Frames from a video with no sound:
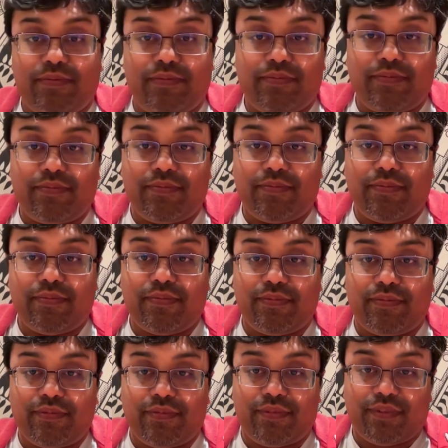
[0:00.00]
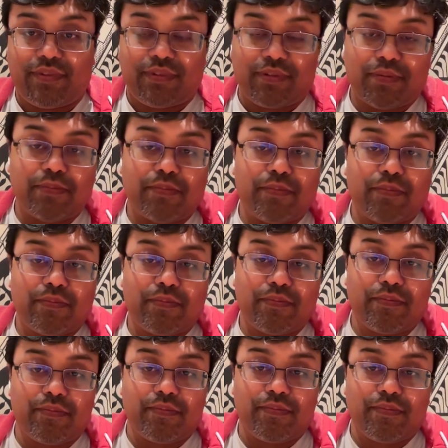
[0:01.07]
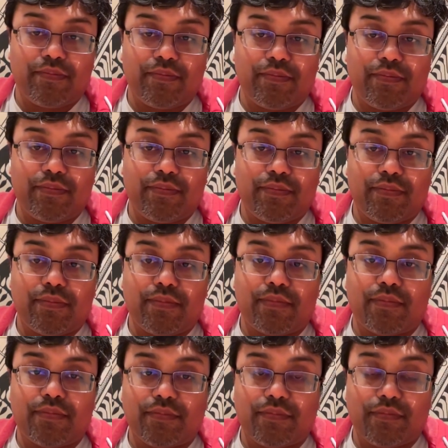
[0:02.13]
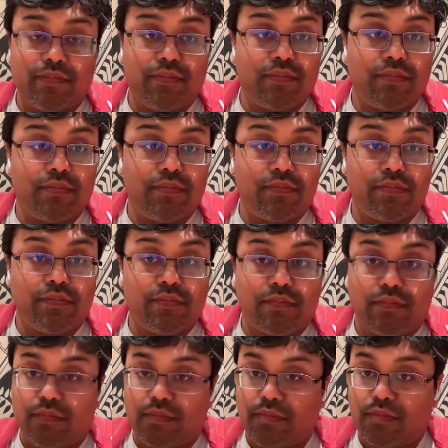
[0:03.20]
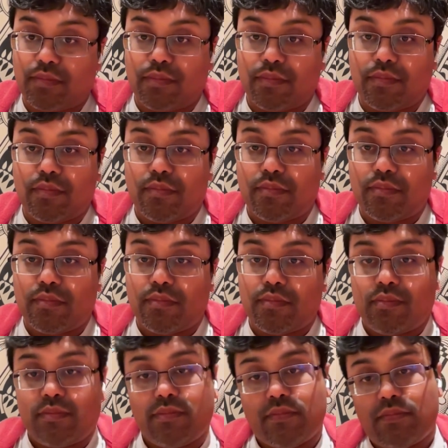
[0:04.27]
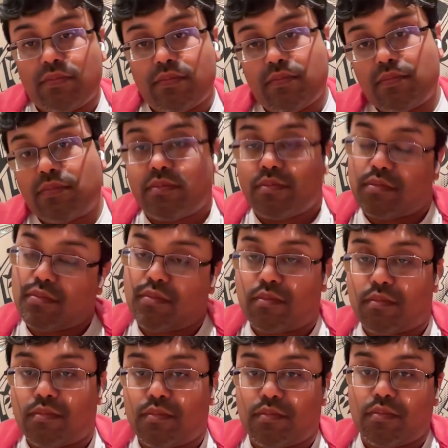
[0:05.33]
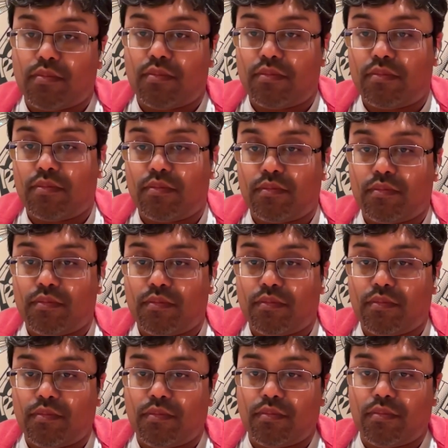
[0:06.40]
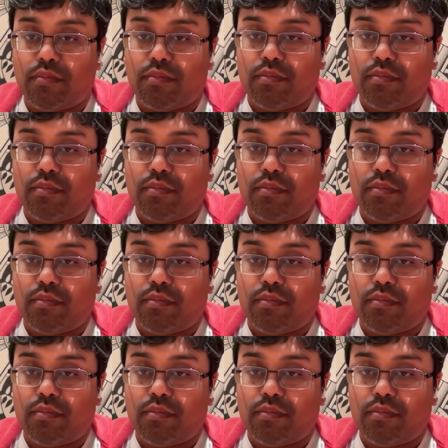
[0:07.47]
(silent)